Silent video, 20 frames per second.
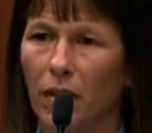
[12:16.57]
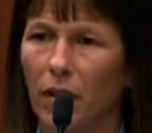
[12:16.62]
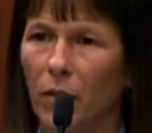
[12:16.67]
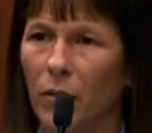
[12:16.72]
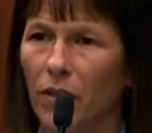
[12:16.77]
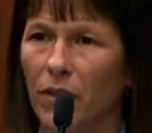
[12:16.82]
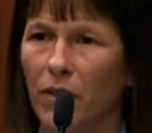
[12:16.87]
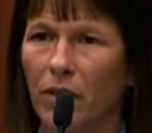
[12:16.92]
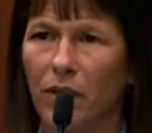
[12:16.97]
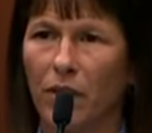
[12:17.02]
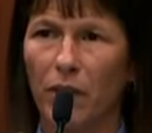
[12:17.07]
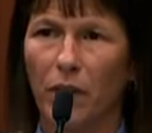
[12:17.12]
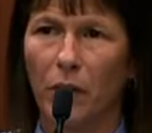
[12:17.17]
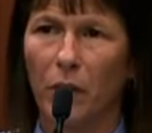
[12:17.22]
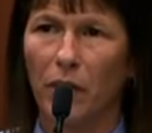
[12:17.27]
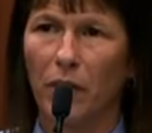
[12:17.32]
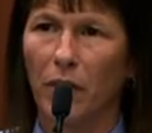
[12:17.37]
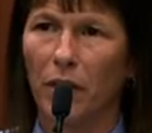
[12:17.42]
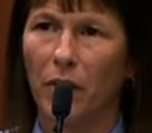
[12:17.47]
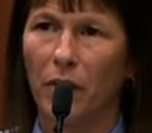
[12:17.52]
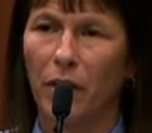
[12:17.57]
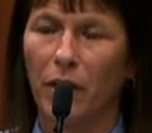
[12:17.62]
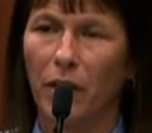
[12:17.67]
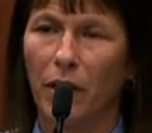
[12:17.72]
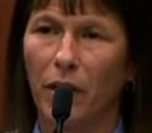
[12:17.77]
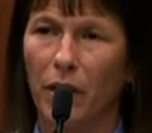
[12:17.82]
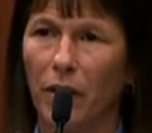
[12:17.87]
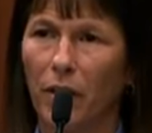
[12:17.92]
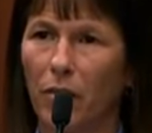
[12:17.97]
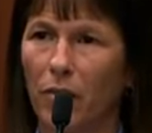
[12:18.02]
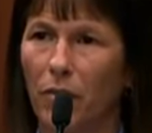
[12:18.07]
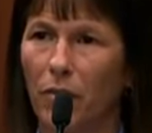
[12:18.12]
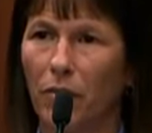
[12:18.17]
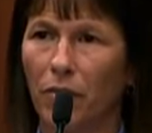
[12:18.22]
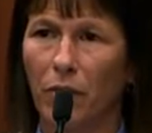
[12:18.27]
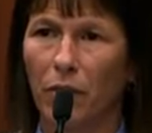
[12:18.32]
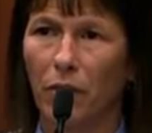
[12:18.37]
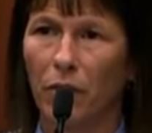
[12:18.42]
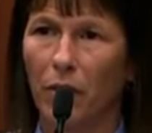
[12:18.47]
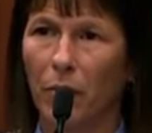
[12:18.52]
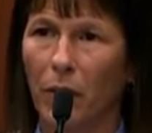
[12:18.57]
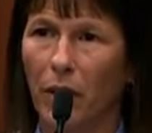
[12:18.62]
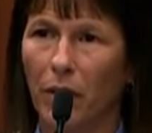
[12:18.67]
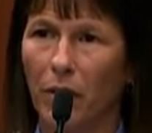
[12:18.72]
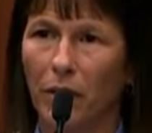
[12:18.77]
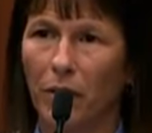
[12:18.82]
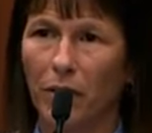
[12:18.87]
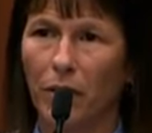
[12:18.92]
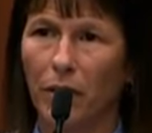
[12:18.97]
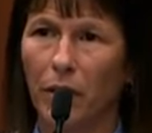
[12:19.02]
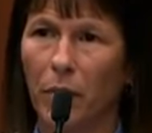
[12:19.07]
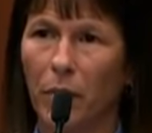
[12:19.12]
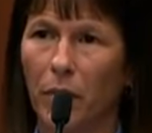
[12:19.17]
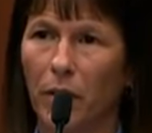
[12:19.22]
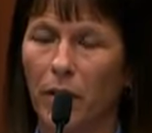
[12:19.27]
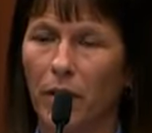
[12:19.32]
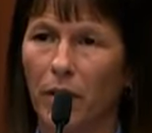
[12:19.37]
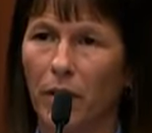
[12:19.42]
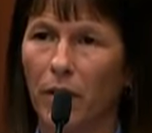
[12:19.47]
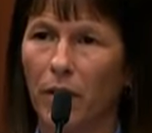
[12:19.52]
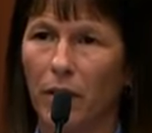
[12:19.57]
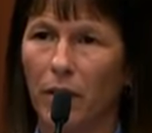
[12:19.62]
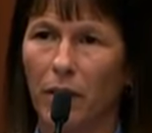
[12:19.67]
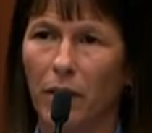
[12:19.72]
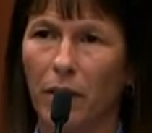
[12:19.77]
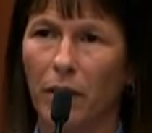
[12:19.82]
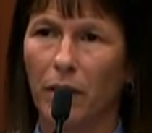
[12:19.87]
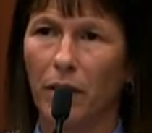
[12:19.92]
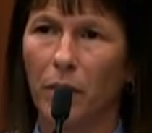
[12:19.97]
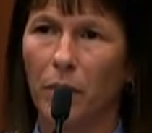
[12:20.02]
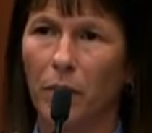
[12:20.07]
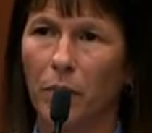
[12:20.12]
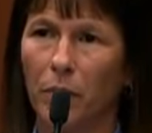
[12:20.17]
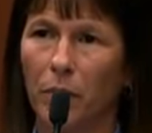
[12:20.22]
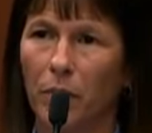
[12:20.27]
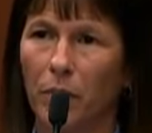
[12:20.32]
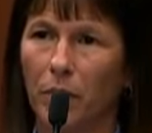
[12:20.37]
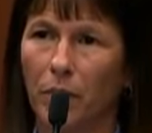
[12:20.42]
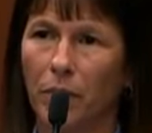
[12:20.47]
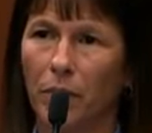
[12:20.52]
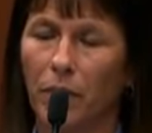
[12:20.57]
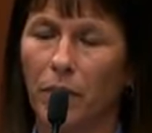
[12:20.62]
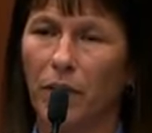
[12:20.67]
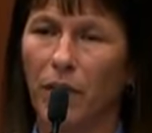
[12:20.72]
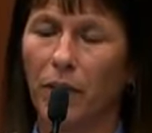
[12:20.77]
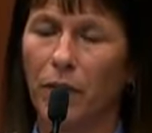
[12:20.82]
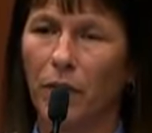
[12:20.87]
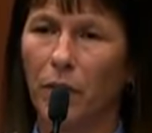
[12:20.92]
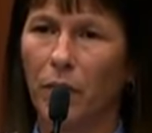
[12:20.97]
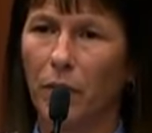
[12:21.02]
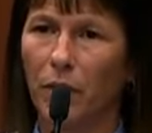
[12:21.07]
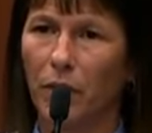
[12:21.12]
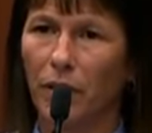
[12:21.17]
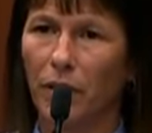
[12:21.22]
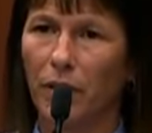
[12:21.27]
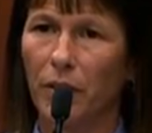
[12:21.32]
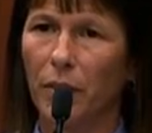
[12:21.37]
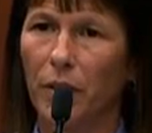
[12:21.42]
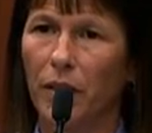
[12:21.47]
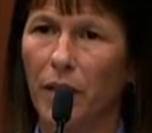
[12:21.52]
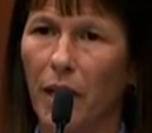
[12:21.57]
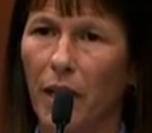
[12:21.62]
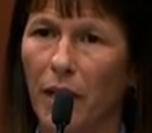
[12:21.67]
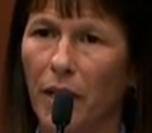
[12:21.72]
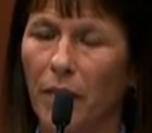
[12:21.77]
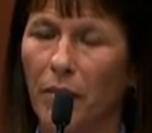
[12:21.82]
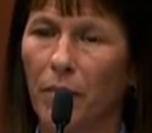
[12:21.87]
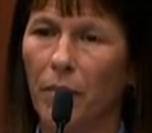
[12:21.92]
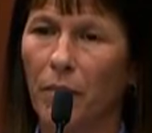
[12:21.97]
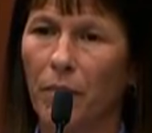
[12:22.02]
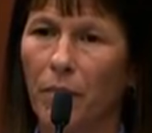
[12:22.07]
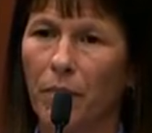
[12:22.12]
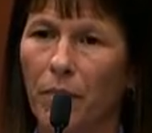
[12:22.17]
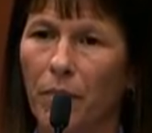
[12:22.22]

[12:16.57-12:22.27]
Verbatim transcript: It was determined that if he needed further medical treatment that the Sanford police would take him